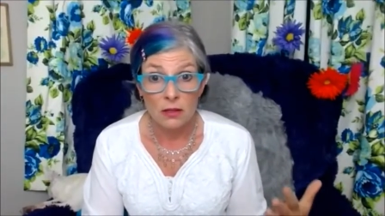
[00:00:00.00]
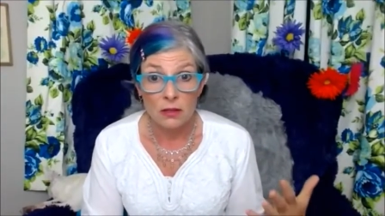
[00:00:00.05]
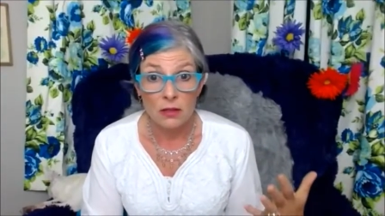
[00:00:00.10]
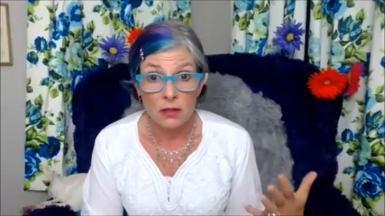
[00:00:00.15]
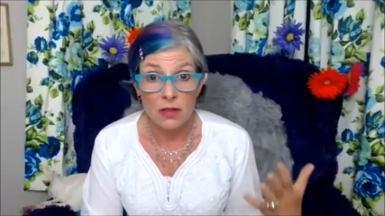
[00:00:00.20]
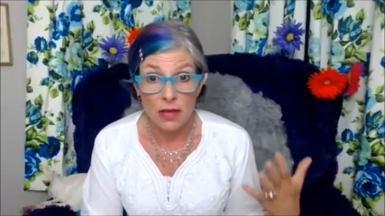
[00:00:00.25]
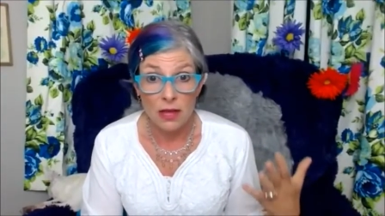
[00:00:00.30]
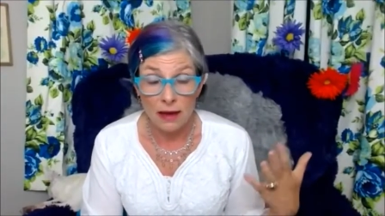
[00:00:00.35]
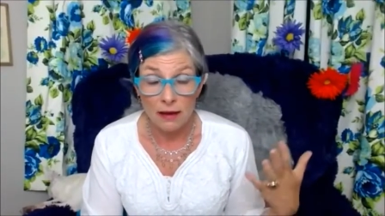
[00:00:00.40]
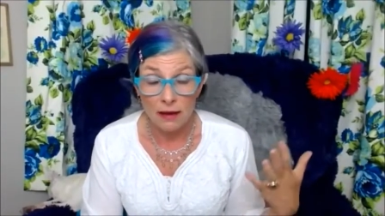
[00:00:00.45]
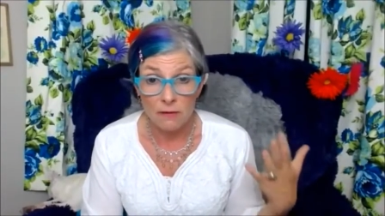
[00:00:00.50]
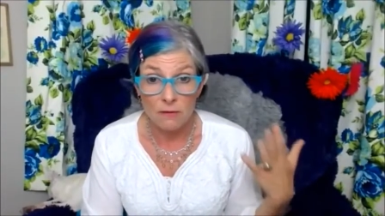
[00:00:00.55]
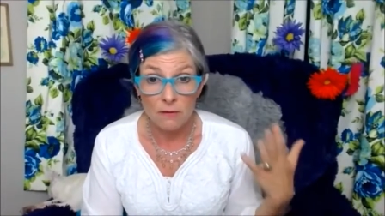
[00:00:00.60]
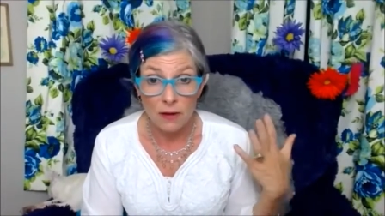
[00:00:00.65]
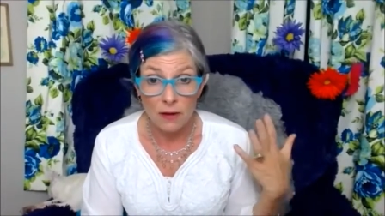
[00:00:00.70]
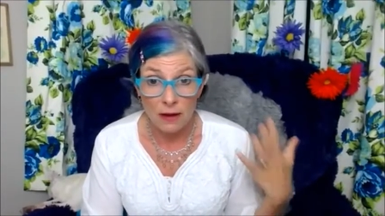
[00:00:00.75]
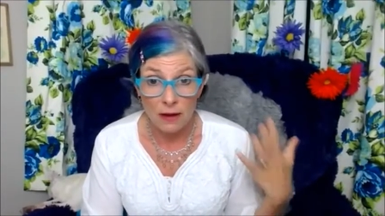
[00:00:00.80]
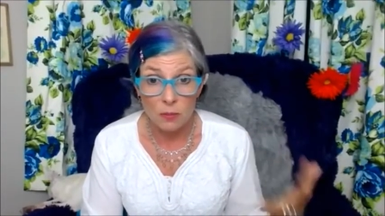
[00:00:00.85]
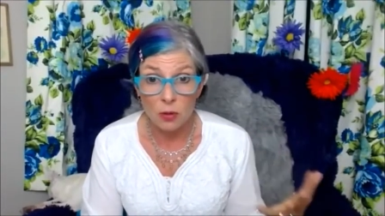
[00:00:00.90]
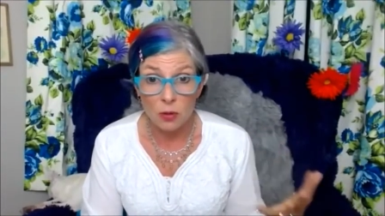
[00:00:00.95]
that
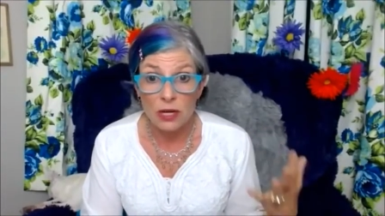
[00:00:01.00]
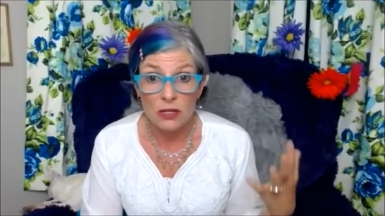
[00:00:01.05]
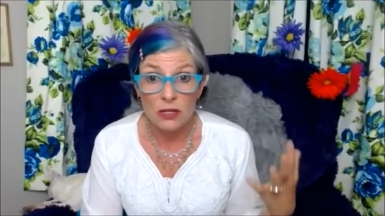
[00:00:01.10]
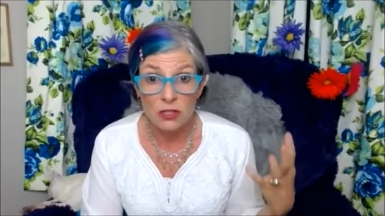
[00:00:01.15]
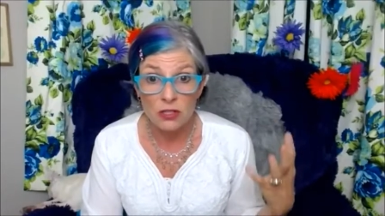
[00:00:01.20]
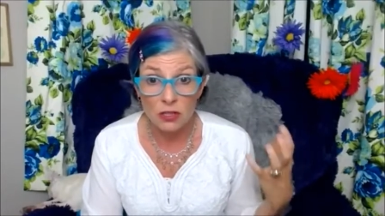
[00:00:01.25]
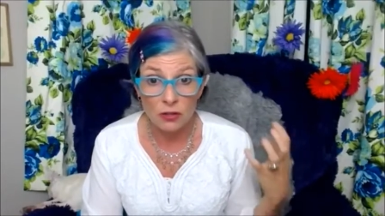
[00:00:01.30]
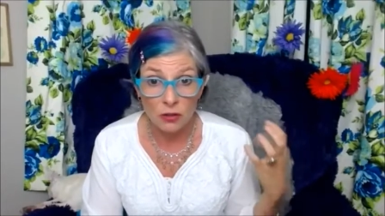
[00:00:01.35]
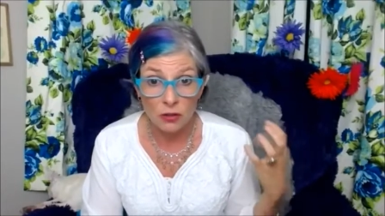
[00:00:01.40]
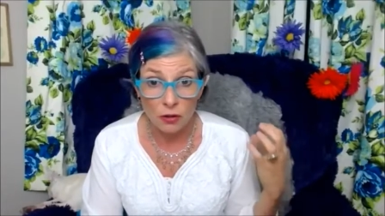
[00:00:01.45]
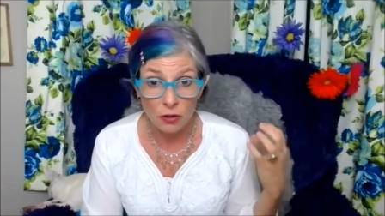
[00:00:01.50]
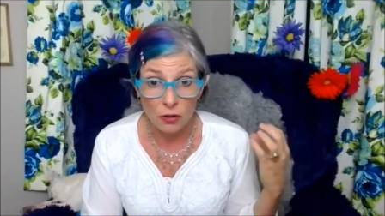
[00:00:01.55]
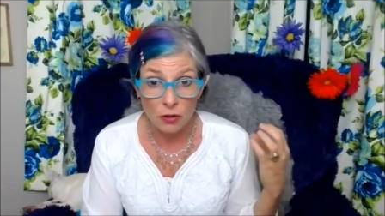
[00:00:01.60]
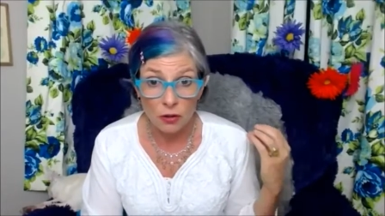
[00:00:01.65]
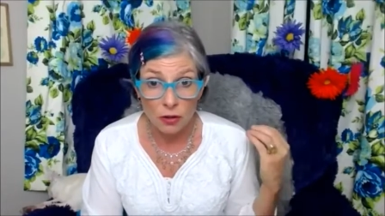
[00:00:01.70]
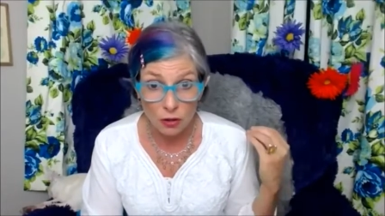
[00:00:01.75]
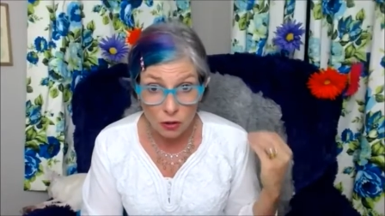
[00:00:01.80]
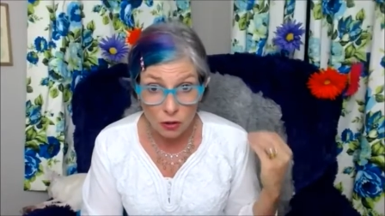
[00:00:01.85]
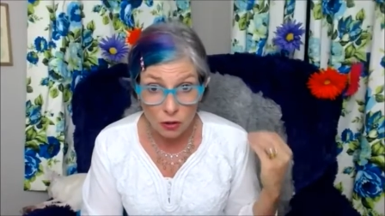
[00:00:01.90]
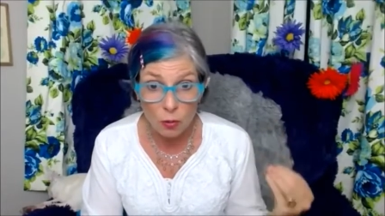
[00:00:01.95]

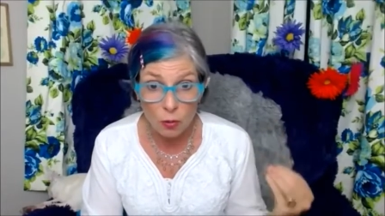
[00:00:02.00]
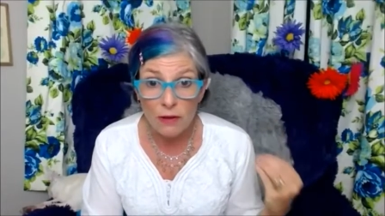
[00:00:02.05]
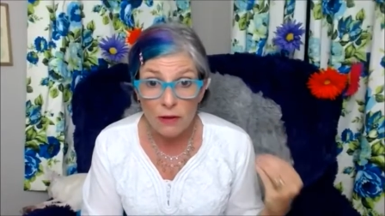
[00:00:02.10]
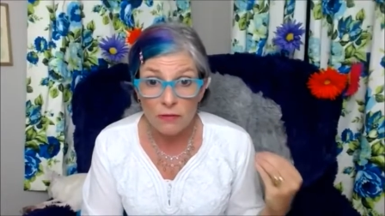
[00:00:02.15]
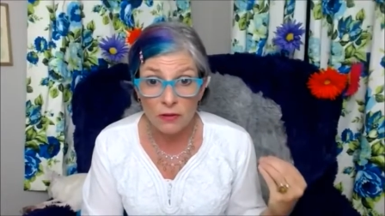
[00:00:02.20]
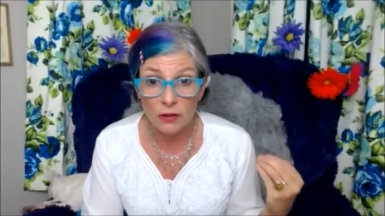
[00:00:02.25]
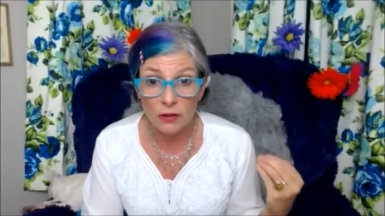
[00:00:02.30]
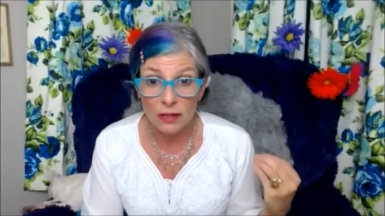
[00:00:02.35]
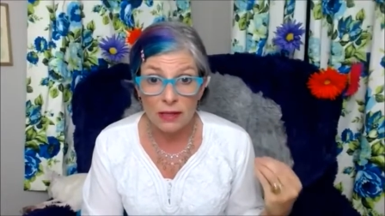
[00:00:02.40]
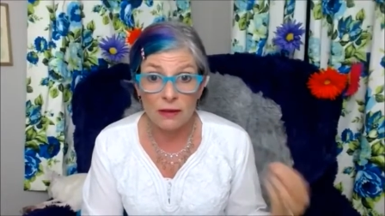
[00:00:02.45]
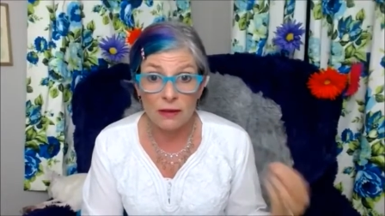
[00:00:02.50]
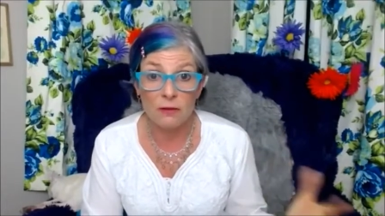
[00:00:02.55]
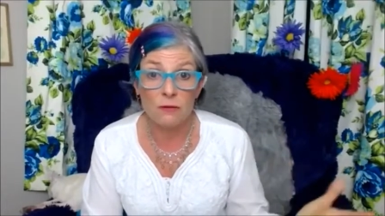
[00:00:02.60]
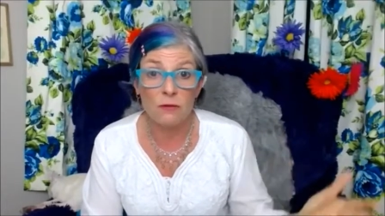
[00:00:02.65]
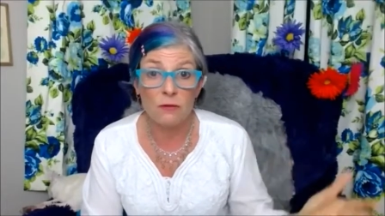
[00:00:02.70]
vibrational equivalent